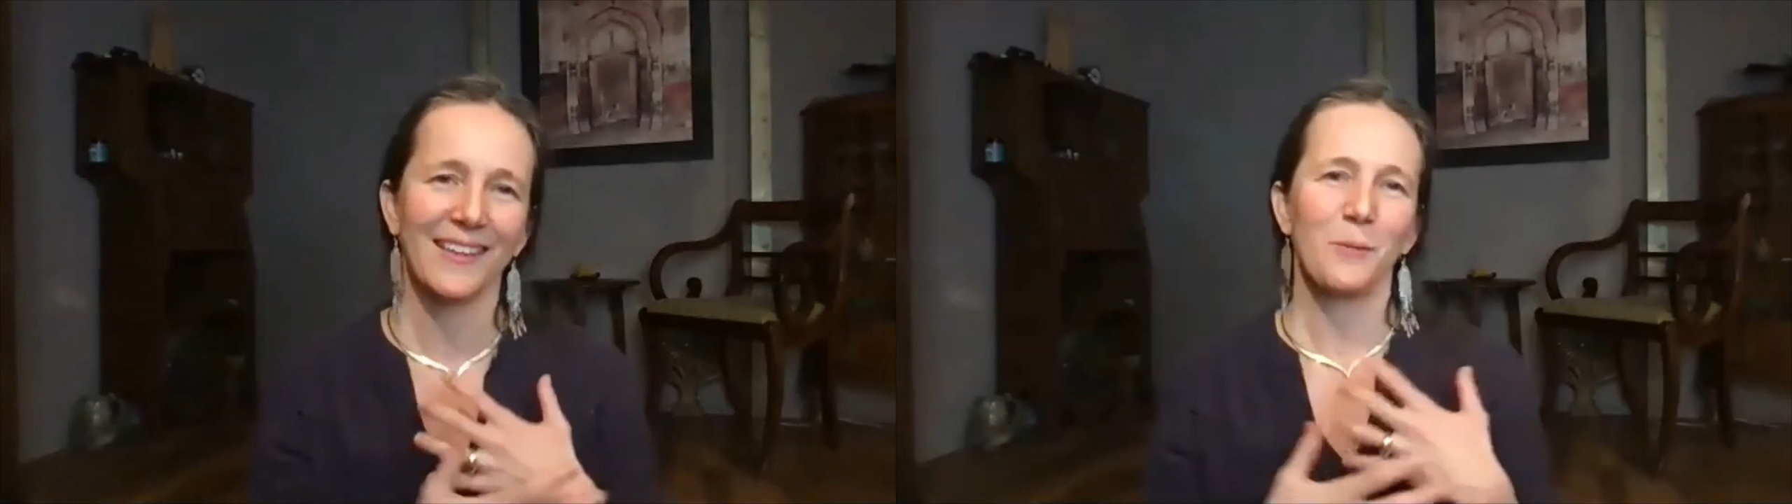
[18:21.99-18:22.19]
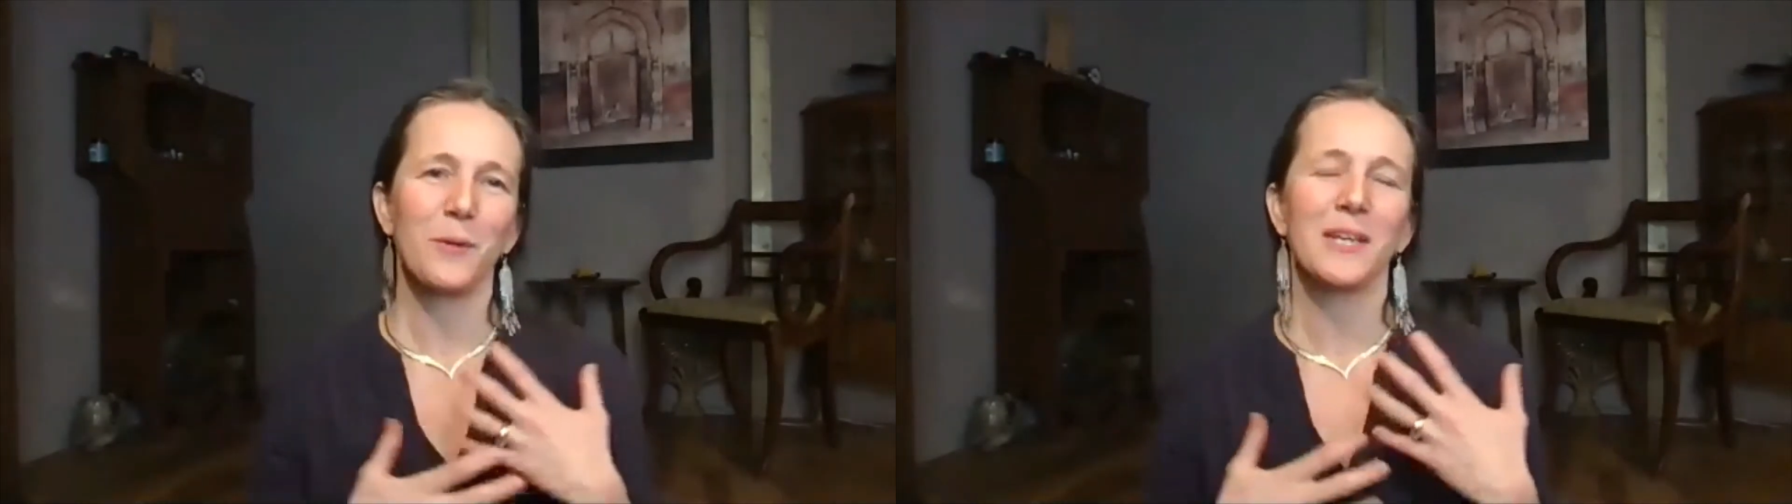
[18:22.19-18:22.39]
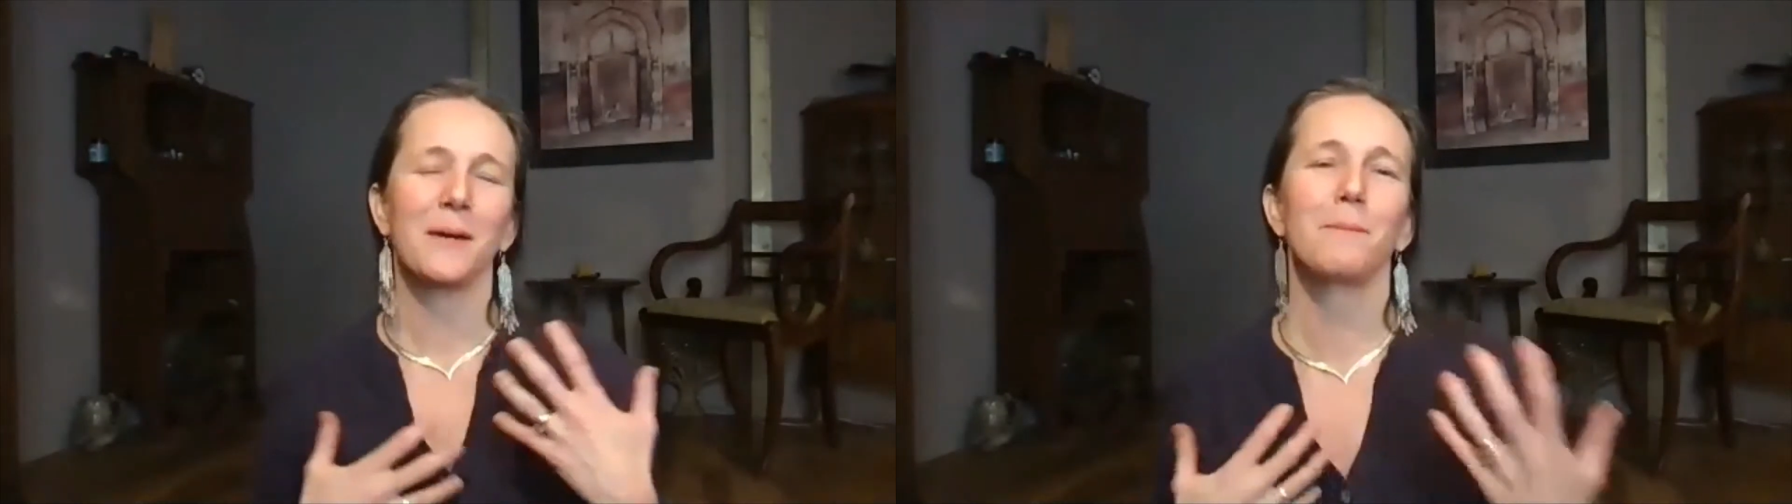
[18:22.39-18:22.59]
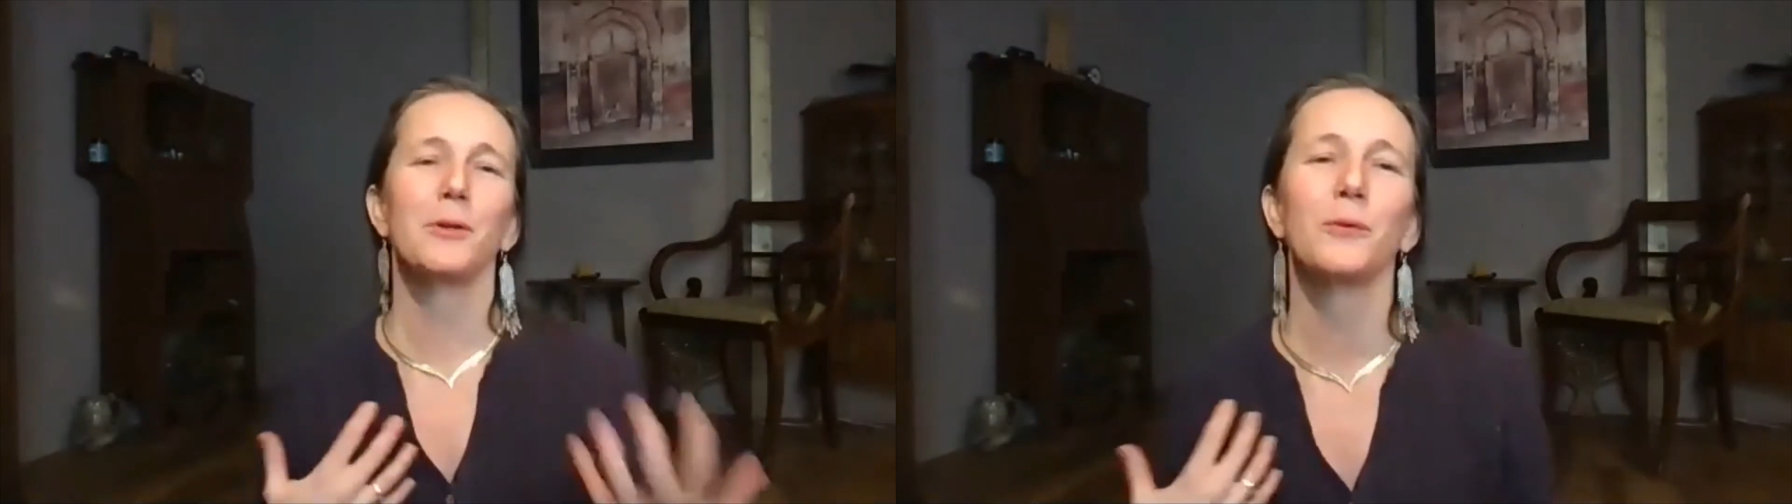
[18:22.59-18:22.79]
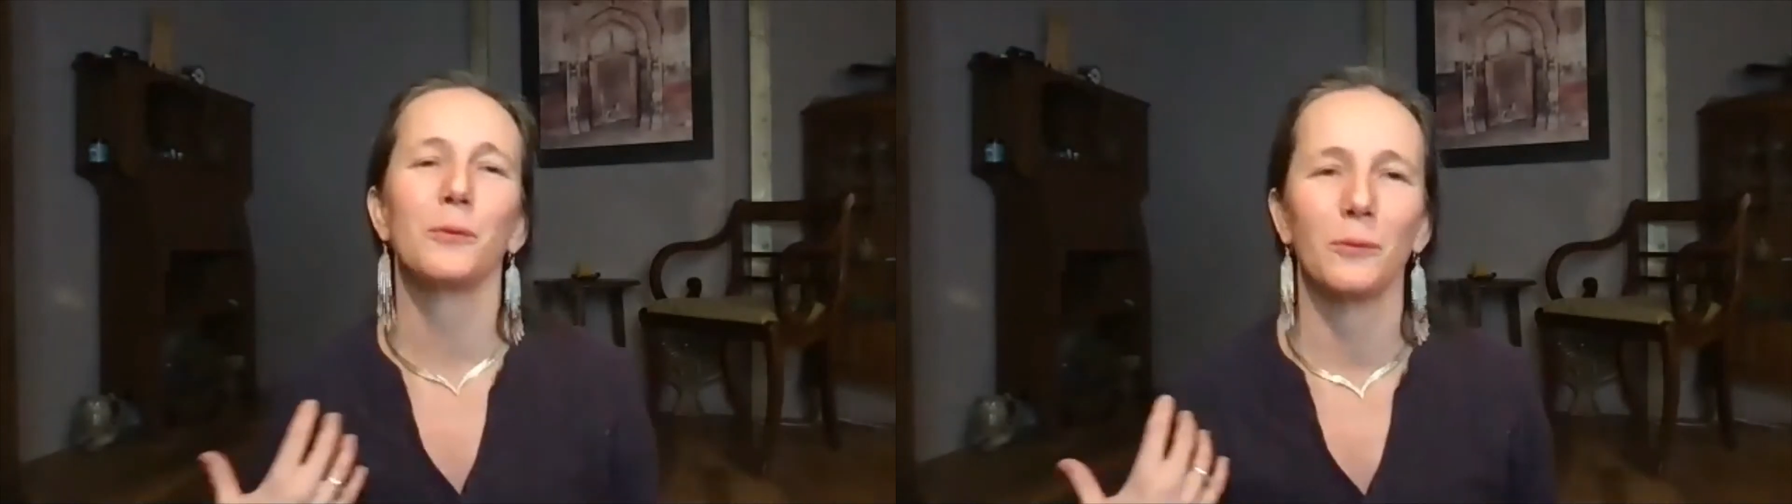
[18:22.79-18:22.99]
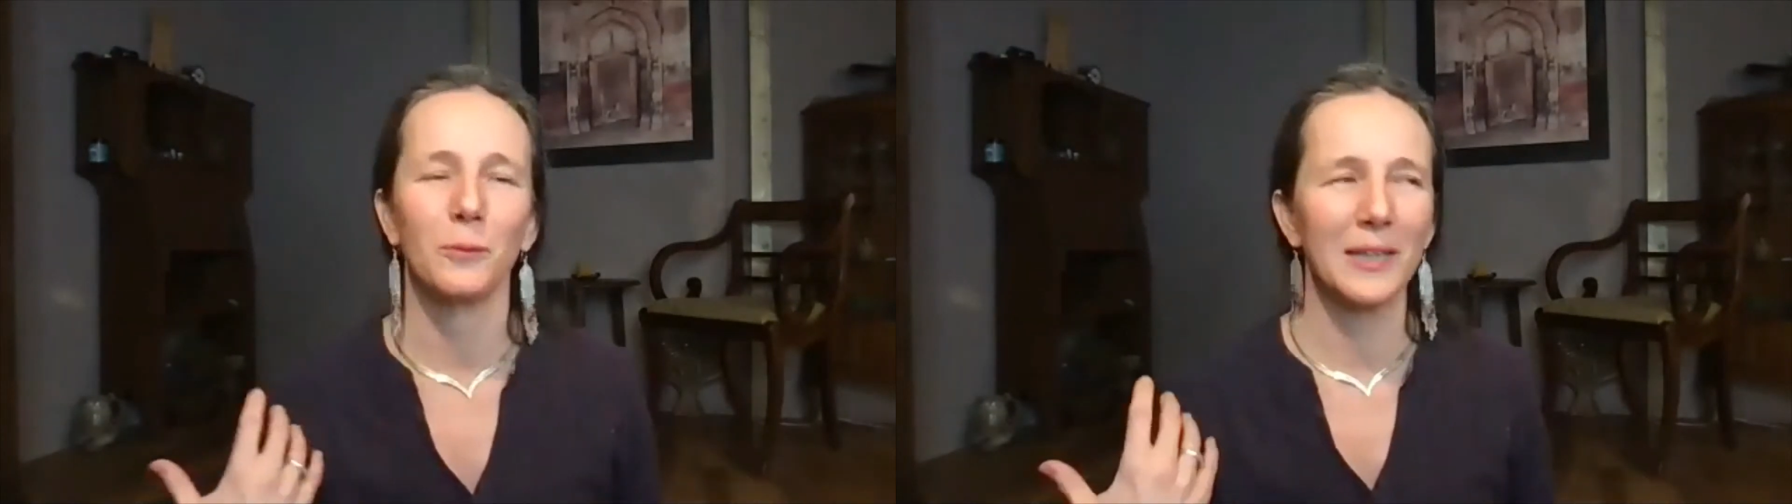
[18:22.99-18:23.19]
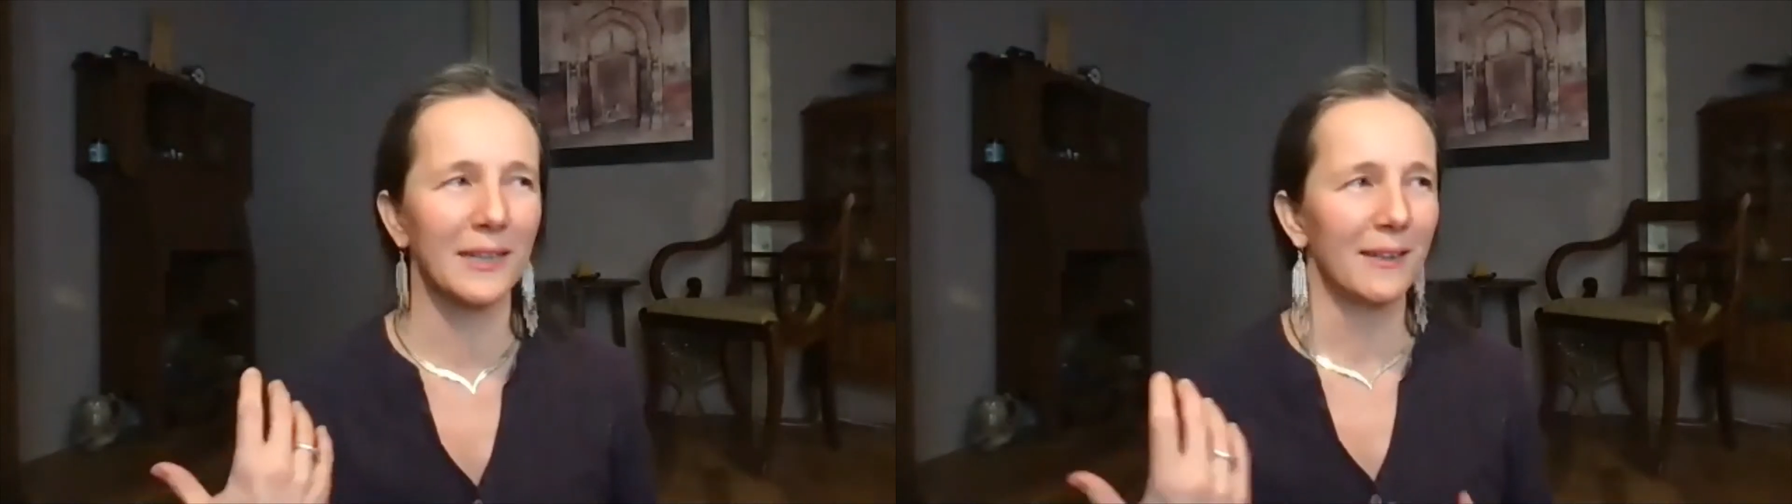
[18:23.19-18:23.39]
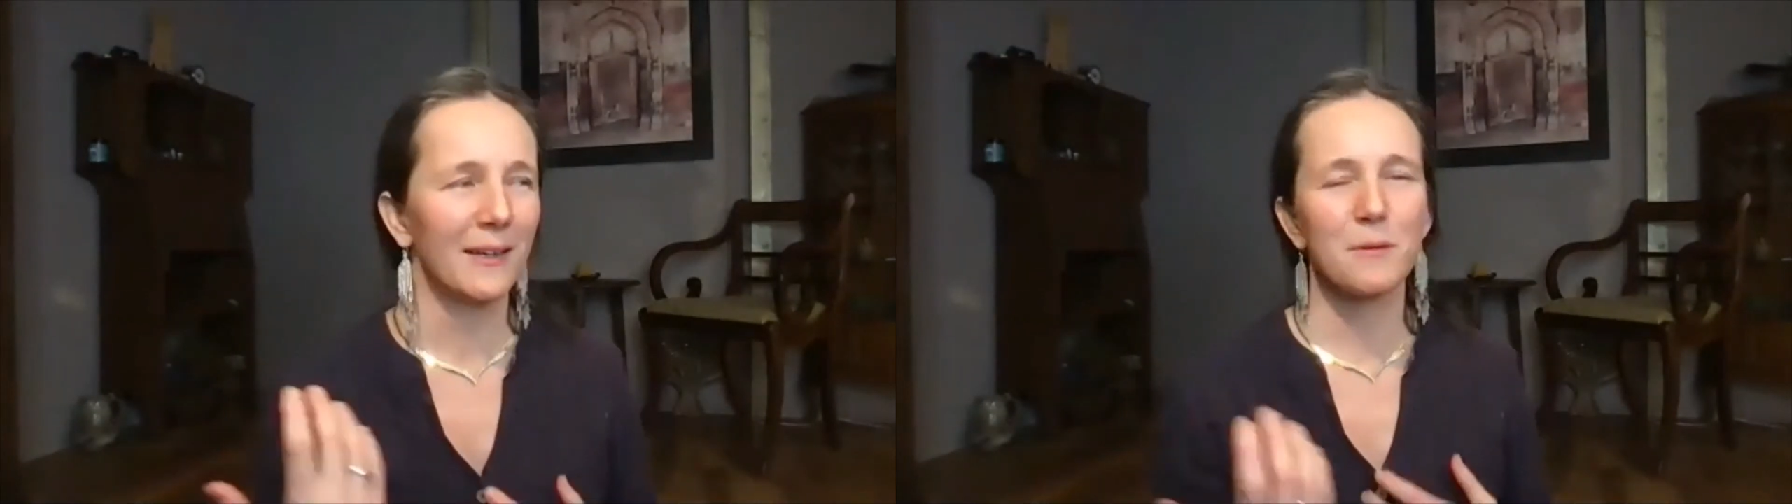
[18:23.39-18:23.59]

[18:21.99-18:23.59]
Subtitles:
We commune, we